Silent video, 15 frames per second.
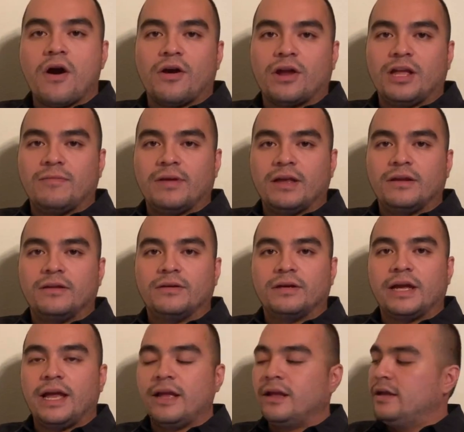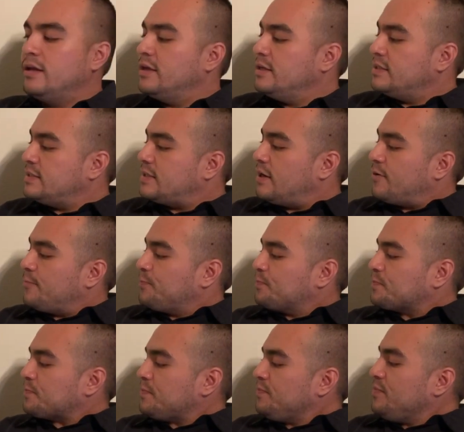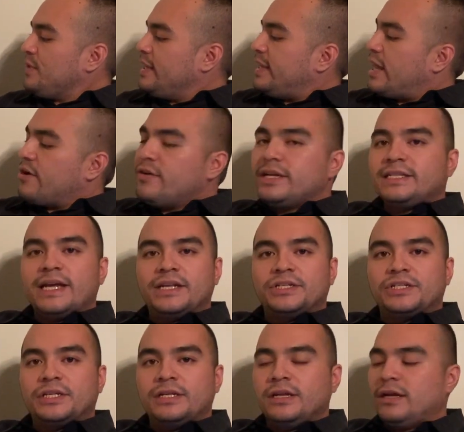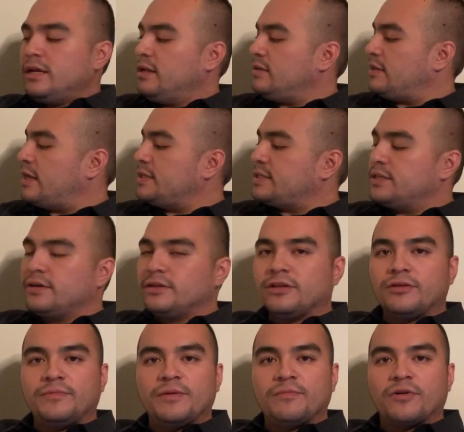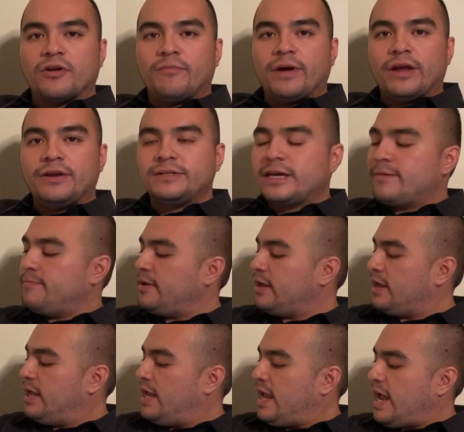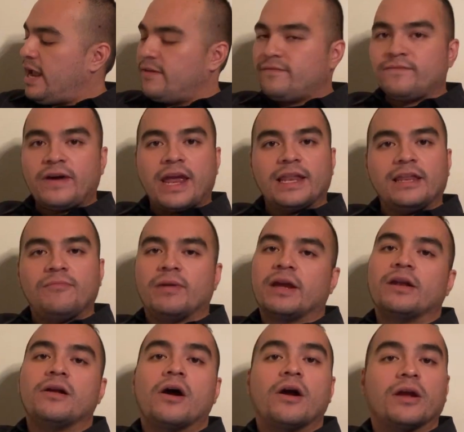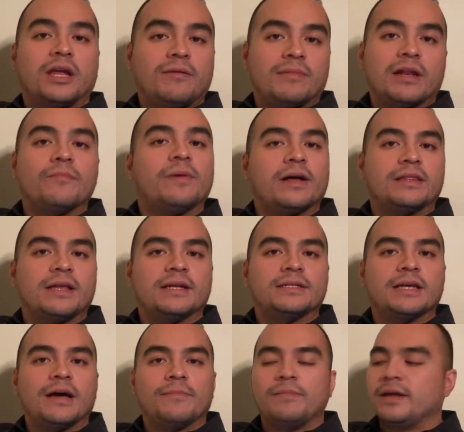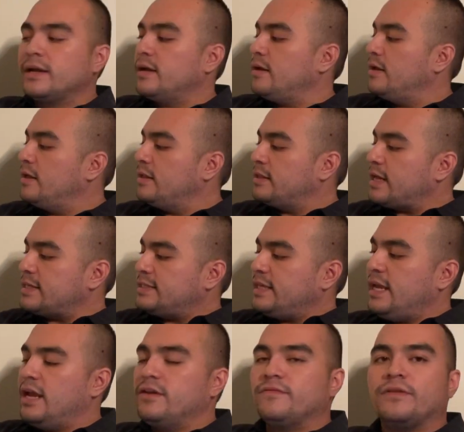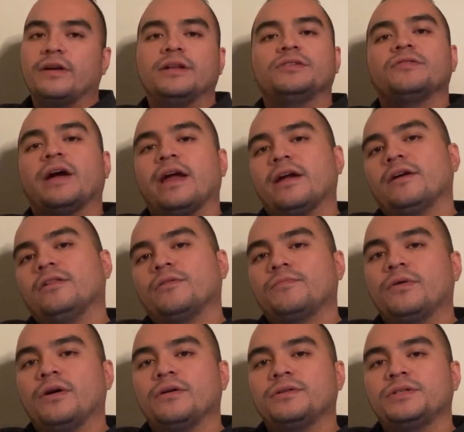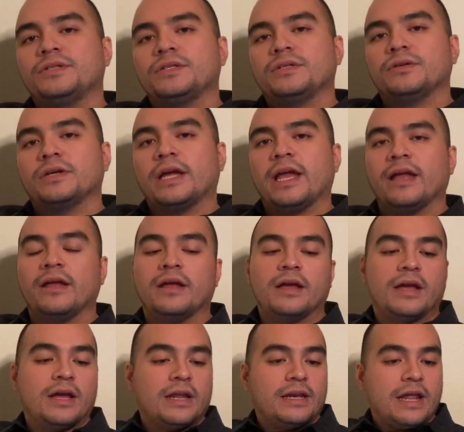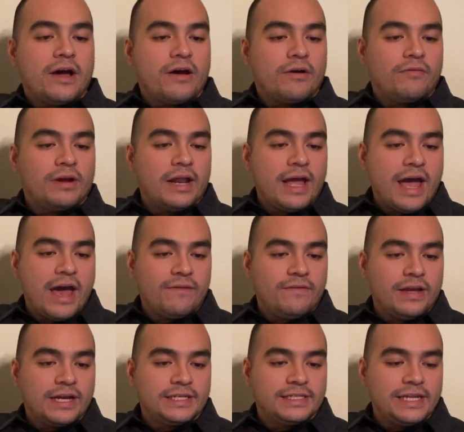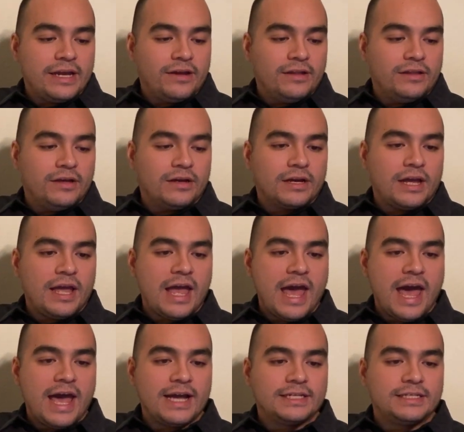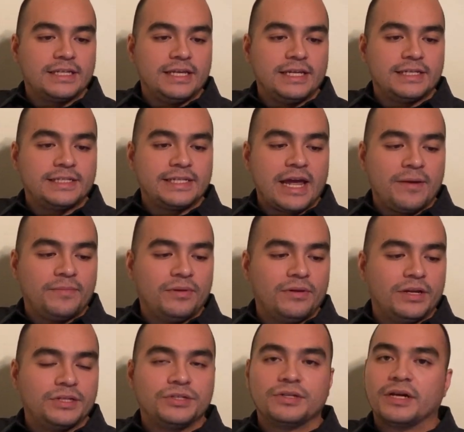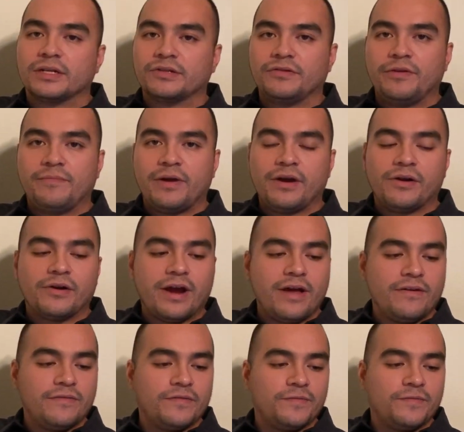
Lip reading: argument, okay? So get our attention, let us know a little bit more about your topic, and finally make an argument about that topic. That's the inverted triangle approach, okay? Now I want to have you guys take a look at the sample introductory paragraph,